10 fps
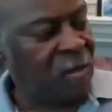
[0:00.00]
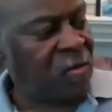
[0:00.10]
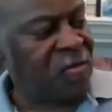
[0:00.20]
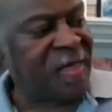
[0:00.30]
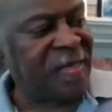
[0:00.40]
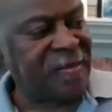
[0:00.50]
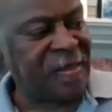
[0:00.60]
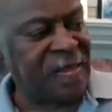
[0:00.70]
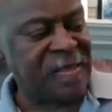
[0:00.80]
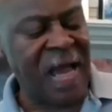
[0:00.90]

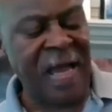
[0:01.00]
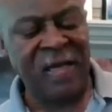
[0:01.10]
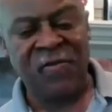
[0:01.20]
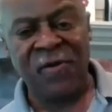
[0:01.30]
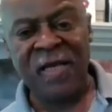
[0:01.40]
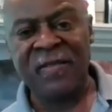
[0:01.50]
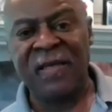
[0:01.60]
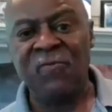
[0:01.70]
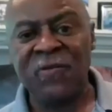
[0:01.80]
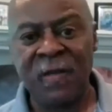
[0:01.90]
zesty Italian
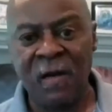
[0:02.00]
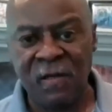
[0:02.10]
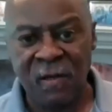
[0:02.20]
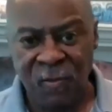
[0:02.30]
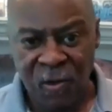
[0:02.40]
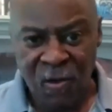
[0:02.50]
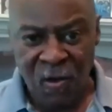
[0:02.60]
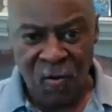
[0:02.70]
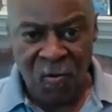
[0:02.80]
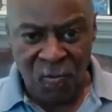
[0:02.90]
dressing will start to
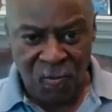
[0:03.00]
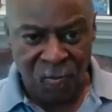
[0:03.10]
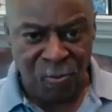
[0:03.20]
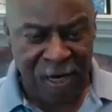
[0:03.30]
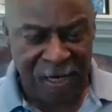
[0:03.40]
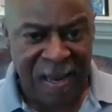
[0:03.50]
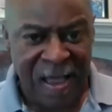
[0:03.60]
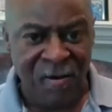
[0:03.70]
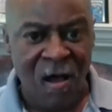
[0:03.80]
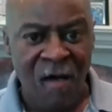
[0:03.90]
break
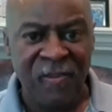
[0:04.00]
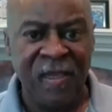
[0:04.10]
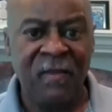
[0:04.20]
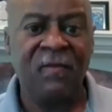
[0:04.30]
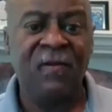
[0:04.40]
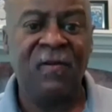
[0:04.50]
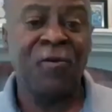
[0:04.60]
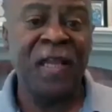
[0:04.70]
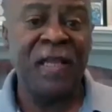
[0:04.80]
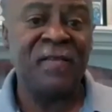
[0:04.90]
down all the other
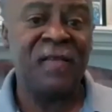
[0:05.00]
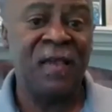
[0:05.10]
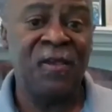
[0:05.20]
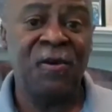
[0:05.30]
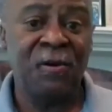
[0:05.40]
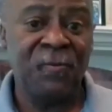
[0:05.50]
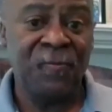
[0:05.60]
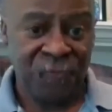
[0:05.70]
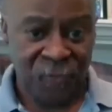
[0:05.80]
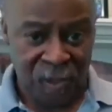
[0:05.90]
ingredients in your
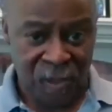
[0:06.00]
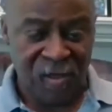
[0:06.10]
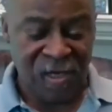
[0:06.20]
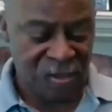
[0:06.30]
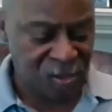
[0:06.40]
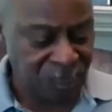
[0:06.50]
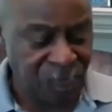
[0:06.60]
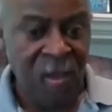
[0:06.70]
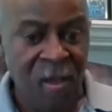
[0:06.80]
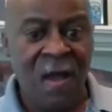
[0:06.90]
dish.
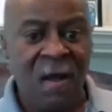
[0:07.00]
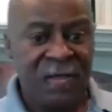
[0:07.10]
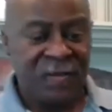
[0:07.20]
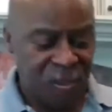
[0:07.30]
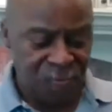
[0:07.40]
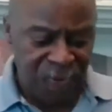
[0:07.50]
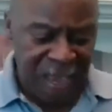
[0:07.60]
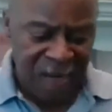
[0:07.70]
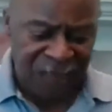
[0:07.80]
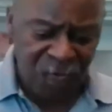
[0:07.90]
All right, so I'm going
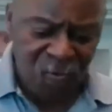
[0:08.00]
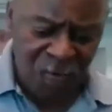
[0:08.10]
to add a few more